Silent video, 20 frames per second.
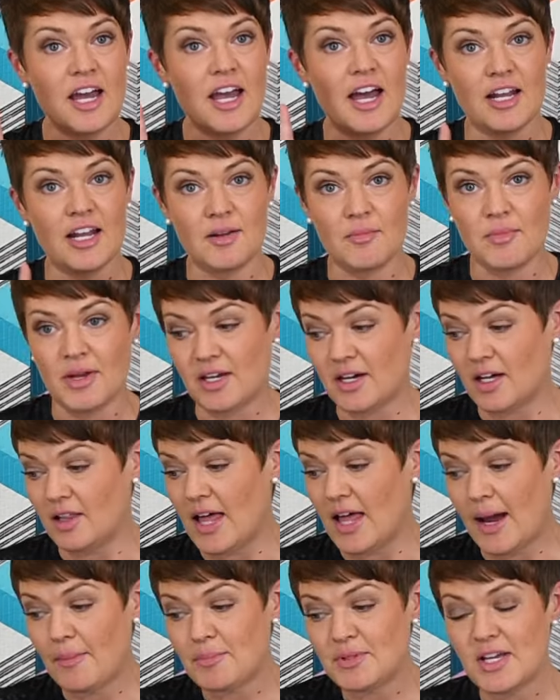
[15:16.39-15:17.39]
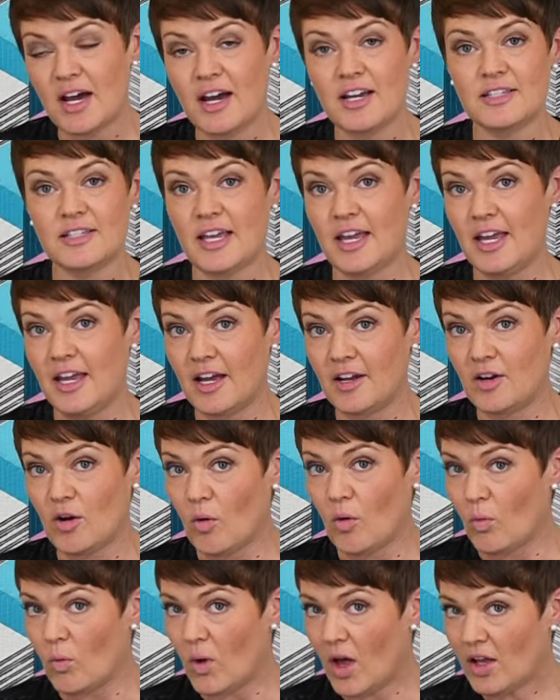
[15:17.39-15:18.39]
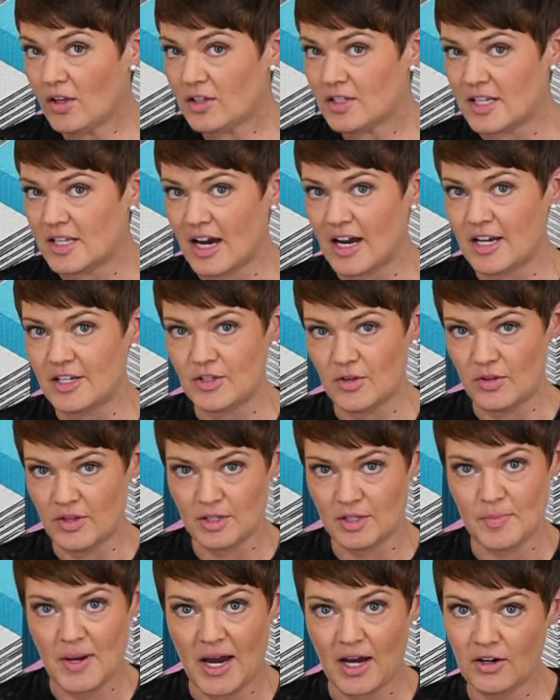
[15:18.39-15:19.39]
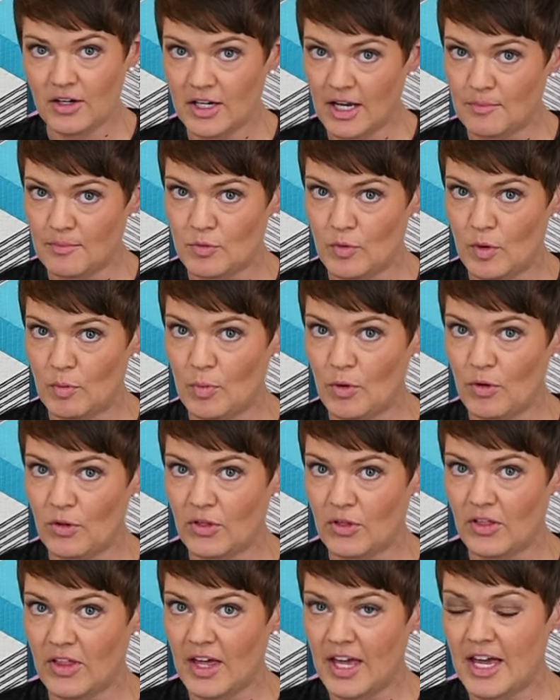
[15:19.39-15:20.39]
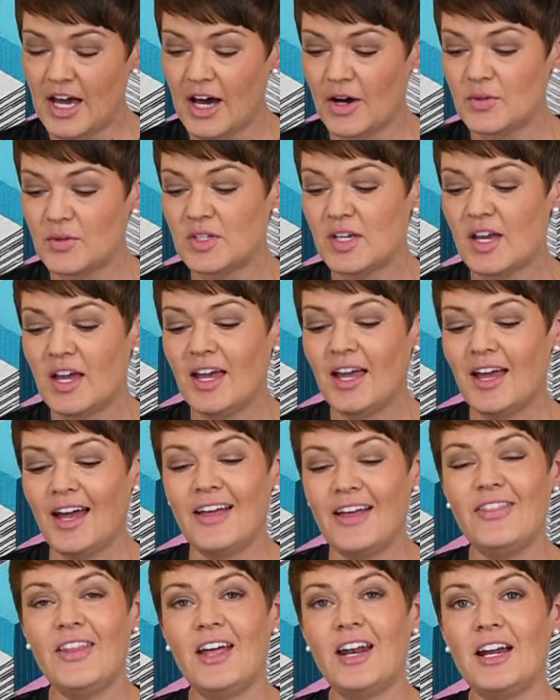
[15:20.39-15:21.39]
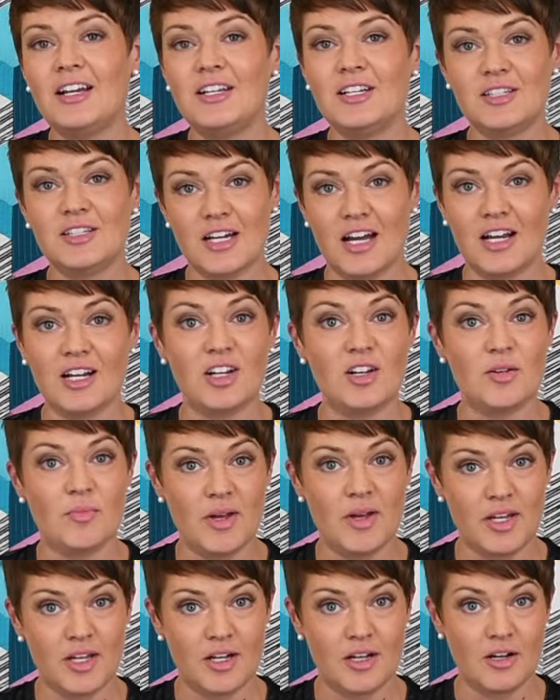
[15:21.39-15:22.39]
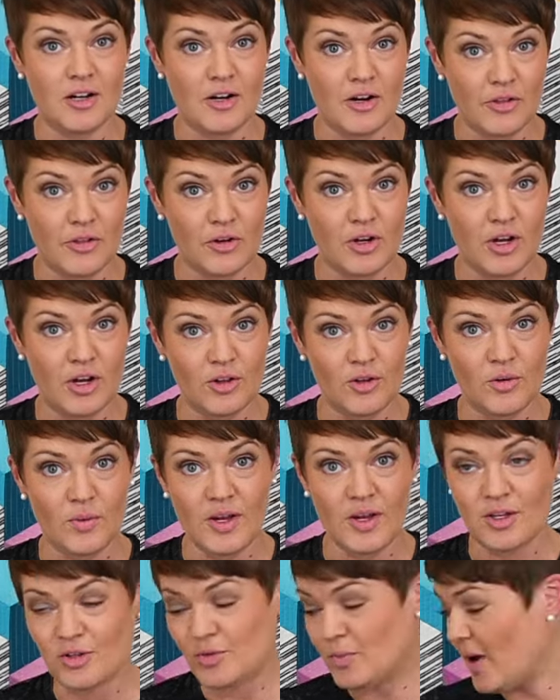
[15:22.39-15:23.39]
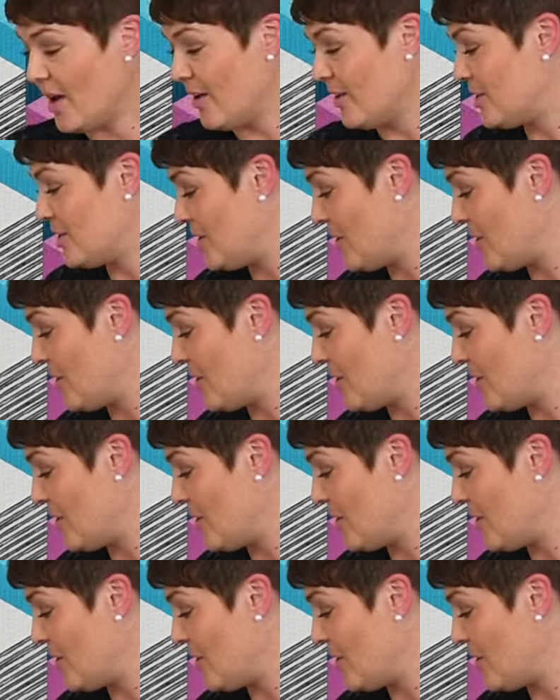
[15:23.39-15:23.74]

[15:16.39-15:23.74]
I had to make a lap size and a wall size. So this pattern comes with both layouts. And then I decided to make it in another colorway as well.